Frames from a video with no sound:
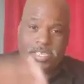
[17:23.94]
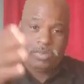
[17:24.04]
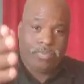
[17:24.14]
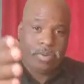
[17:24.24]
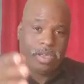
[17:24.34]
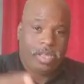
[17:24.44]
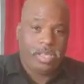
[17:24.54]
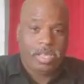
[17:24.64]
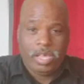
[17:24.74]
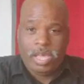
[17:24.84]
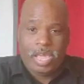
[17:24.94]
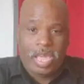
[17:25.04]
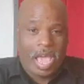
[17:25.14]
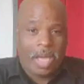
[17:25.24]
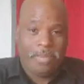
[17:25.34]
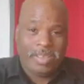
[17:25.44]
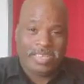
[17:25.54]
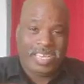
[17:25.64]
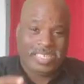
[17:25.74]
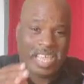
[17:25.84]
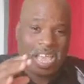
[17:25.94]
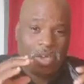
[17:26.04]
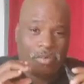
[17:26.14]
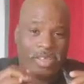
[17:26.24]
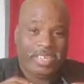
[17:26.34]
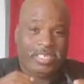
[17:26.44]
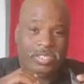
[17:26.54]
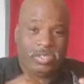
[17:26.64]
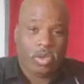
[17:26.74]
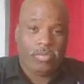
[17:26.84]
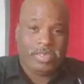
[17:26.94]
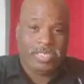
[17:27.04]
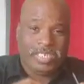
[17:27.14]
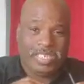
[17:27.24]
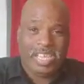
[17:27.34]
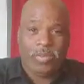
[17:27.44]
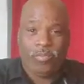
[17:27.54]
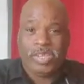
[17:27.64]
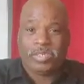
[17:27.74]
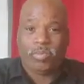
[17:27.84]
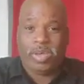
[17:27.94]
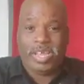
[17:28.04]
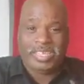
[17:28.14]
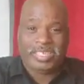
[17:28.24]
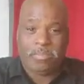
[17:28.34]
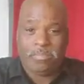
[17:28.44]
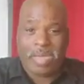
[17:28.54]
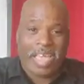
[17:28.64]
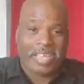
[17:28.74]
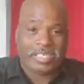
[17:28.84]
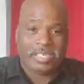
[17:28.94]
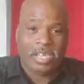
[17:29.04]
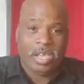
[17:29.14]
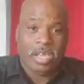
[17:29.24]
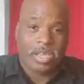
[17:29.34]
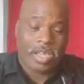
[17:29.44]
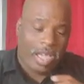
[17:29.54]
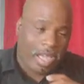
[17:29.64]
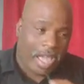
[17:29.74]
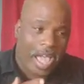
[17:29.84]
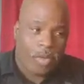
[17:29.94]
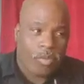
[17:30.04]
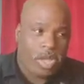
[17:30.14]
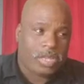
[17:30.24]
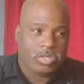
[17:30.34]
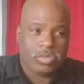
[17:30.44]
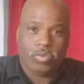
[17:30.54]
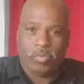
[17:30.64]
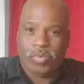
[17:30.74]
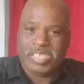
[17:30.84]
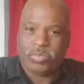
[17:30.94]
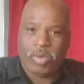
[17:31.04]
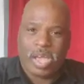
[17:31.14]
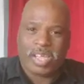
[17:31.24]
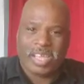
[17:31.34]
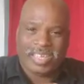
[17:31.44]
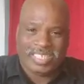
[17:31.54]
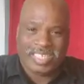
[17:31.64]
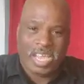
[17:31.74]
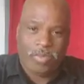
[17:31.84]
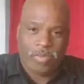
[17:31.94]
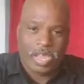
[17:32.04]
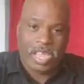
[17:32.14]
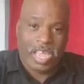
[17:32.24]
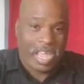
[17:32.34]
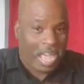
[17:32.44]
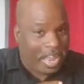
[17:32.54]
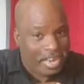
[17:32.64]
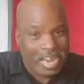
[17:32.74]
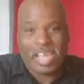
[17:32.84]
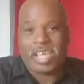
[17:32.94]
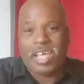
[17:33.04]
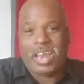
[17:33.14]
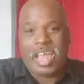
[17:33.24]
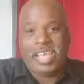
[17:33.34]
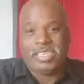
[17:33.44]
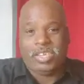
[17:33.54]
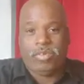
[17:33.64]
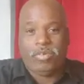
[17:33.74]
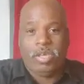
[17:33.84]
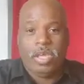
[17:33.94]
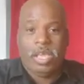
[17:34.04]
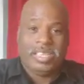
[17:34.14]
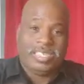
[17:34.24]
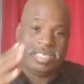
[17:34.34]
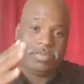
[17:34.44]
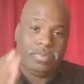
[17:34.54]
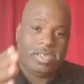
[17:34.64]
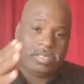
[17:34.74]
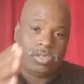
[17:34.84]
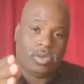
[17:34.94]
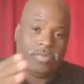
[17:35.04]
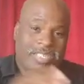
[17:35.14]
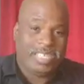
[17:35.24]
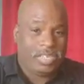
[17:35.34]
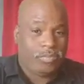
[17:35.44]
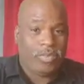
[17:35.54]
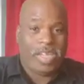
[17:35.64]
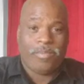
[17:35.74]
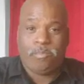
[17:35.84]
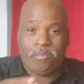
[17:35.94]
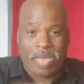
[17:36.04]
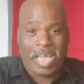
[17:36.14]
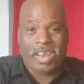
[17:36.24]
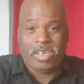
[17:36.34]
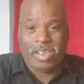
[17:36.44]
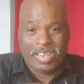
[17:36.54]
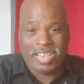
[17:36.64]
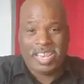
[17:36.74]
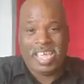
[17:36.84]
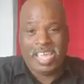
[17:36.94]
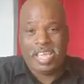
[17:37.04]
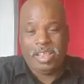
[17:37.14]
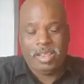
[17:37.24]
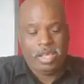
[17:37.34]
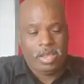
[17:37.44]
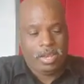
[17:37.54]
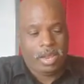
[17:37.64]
and Sprint. And I've been testing out each service to see which one is the best. Cause I want to choose which one I gotta stick with. And I'm not gonna lie to you, the Sprint service is way better than